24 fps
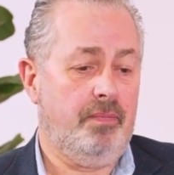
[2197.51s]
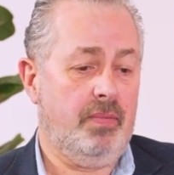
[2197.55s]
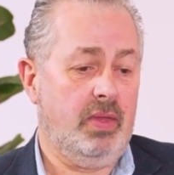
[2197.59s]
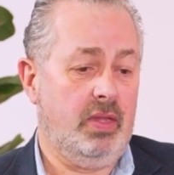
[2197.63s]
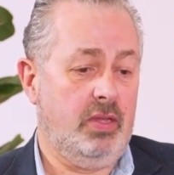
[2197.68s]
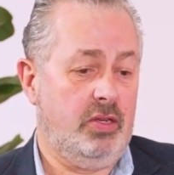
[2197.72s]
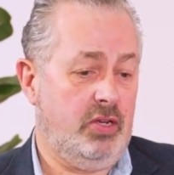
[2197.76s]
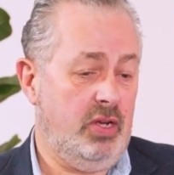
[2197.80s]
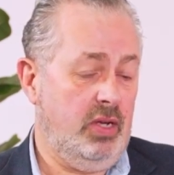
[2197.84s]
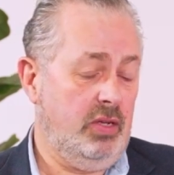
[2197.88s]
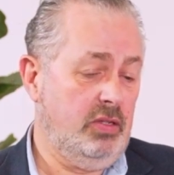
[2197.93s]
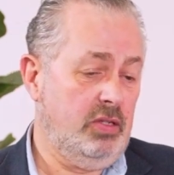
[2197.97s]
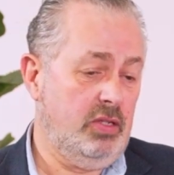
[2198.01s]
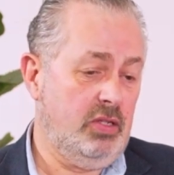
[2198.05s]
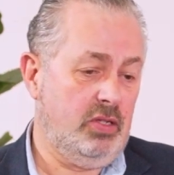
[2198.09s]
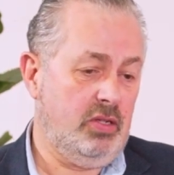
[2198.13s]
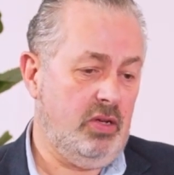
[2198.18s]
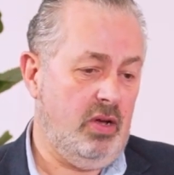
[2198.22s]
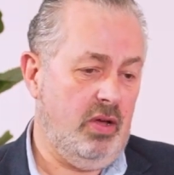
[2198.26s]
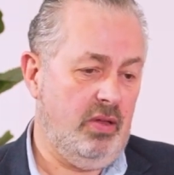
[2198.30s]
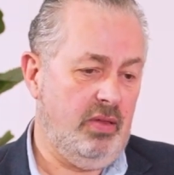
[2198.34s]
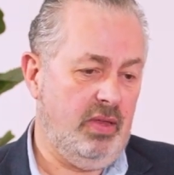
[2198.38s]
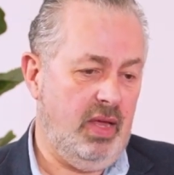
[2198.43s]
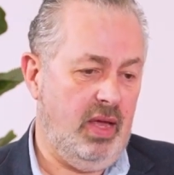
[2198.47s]
The chances
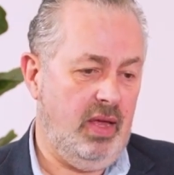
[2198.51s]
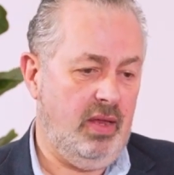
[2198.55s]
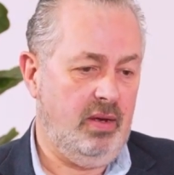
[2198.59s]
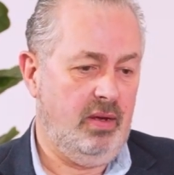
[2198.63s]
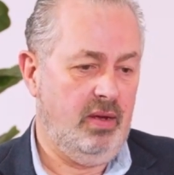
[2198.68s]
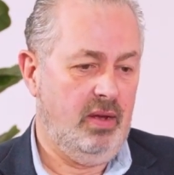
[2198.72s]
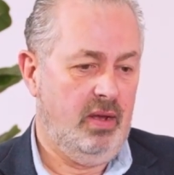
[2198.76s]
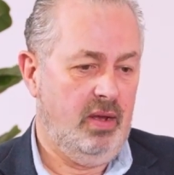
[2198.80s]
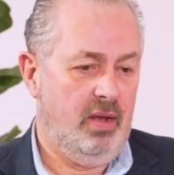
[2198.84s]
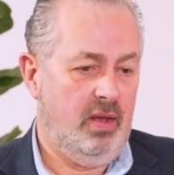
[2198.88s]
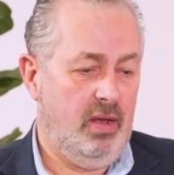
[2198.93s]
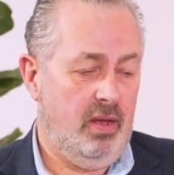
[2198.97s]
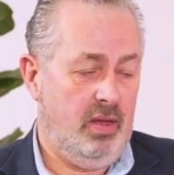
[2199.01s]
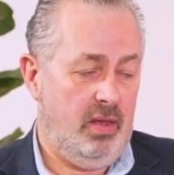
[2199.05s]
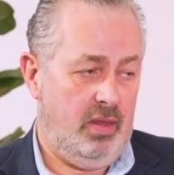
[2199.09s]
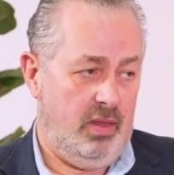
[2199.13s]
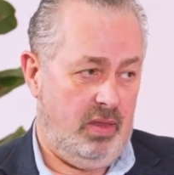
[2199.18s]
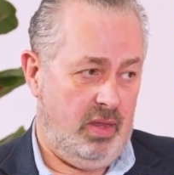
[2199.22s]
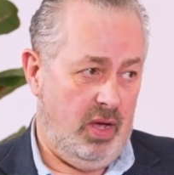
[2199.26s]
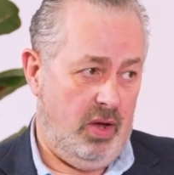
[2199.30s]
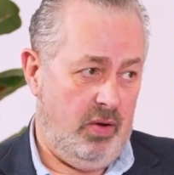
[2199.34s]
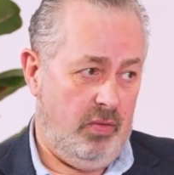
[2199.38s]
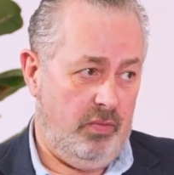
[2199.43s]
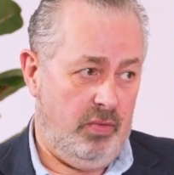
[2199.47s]
are then
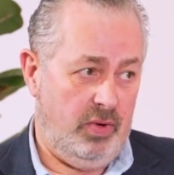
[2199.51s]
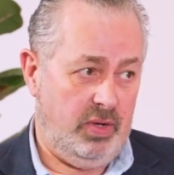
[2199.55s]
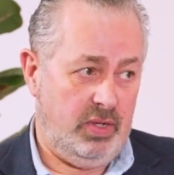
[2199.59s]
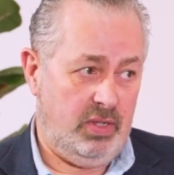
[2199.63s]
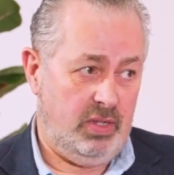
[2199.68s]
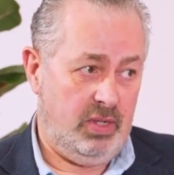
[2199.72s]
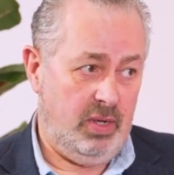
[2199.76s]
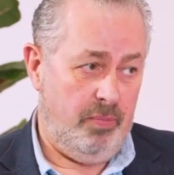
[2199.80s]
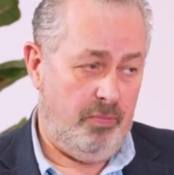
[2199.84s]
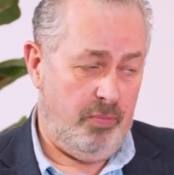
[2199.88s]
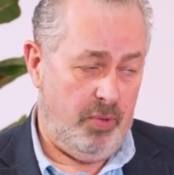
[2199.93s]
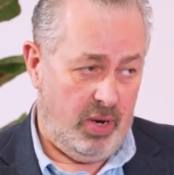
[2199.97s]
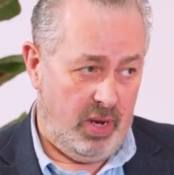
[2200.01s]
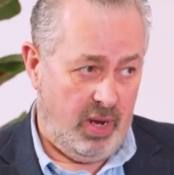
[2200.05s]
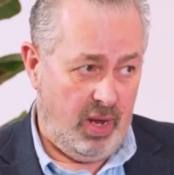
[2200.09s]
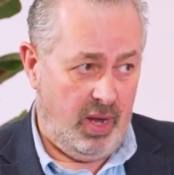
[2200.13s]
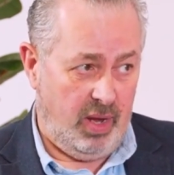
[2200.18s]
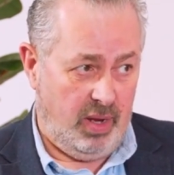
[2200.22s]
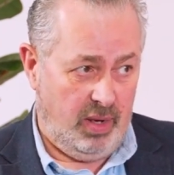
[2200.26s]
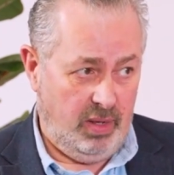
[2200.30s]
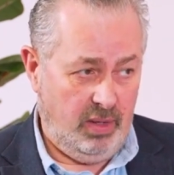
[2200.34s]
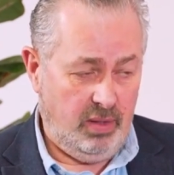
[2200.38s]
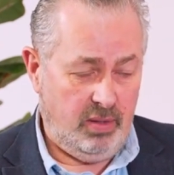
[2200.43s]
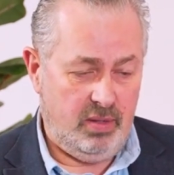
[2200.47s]
they'll
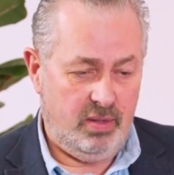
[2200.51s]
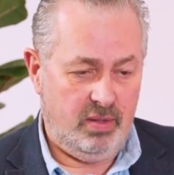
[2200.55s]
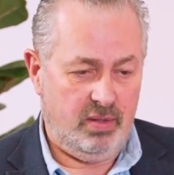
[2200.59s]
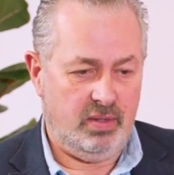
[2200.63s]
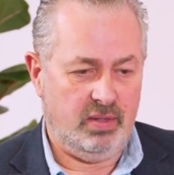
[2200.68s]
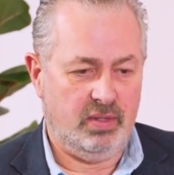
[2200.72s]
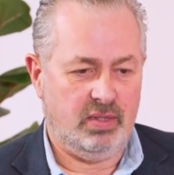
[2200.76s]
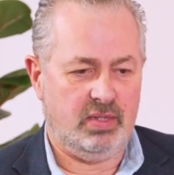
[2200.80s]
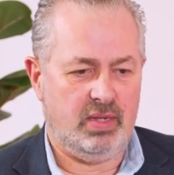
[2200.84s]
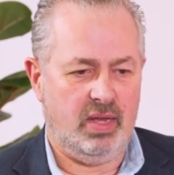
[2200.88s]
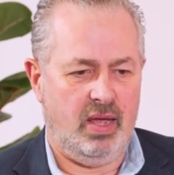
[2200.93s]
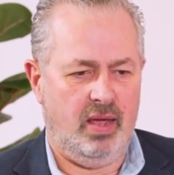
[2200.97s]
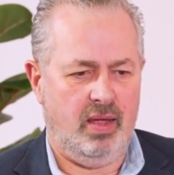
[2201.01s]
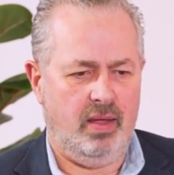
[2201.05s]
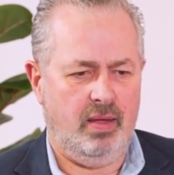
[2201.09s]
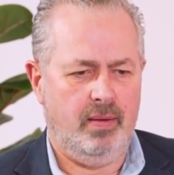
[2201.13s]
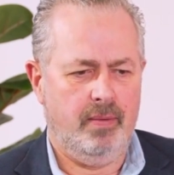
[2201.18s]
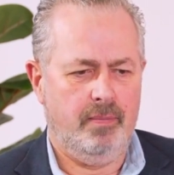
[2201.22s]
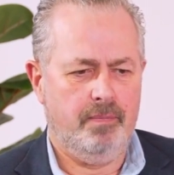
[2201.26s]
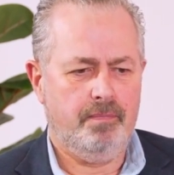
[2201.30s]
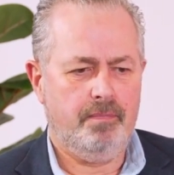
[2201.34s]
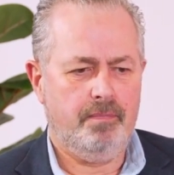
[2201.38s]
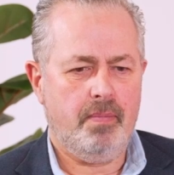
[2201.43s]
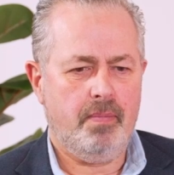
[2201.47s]
reciprocate and say,
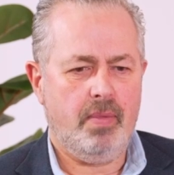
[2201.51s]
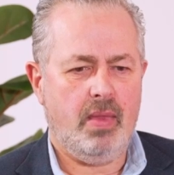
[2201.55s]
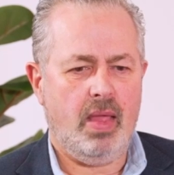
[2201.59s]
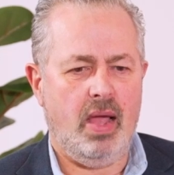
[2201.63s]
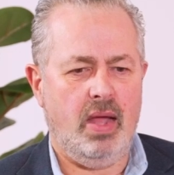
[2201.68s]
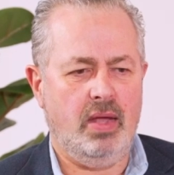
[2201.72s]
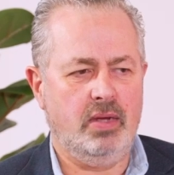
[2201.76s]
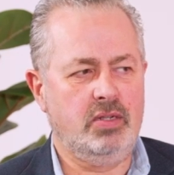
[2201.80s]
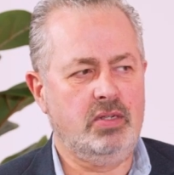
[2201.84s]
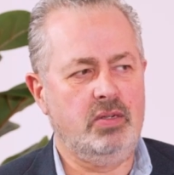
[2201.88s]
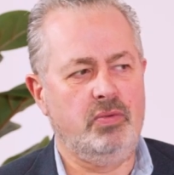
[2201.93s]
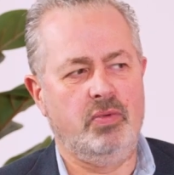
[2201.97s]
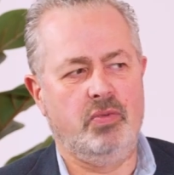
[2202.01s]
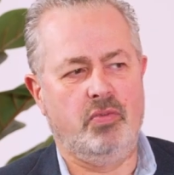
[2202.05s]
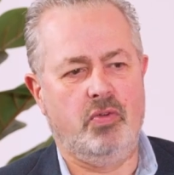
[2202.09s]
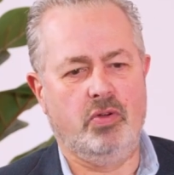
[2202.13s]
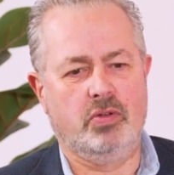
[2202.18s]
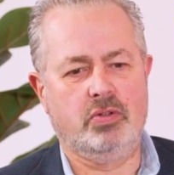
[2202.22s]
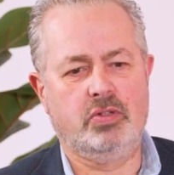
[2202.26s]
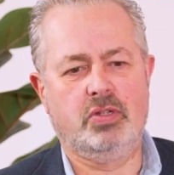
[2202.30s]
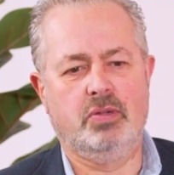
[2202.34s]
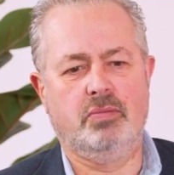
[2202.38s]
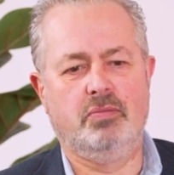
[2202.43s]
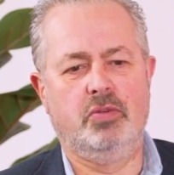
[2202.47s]
actually, we've
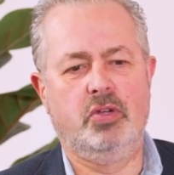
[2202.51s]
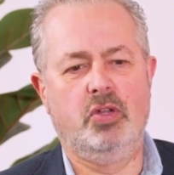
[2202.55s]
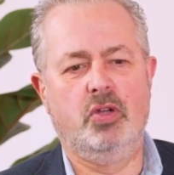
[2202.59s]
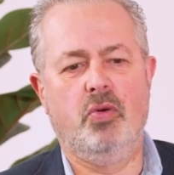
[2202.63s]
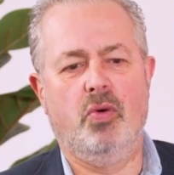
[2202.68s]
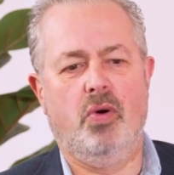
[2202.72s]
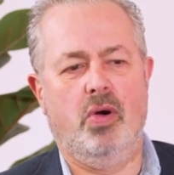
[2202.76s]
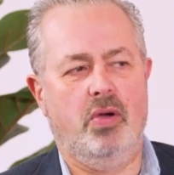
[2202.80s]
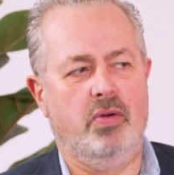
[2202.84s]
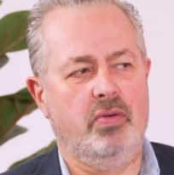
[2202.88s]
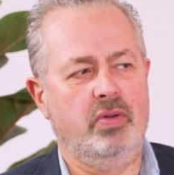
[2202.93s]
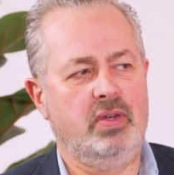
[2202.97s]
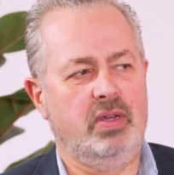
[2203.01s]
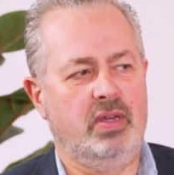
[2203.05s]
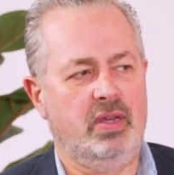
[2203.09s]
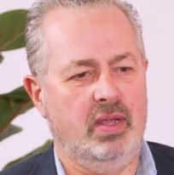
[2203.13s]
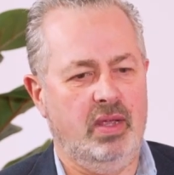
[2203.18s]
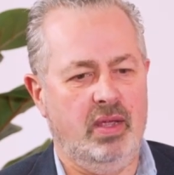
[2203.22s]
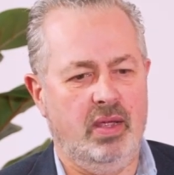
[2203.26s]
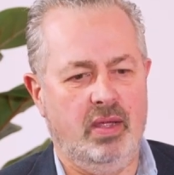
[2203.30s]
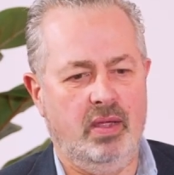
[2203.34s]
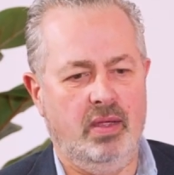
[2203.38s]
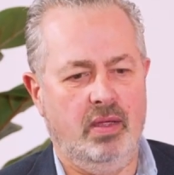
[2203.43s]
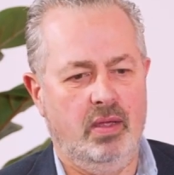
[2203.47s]
got some new
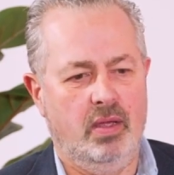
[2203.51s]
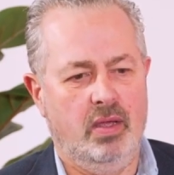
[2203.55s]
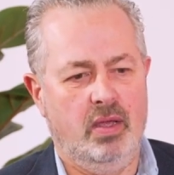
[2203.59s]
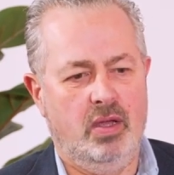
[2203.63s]
R&D.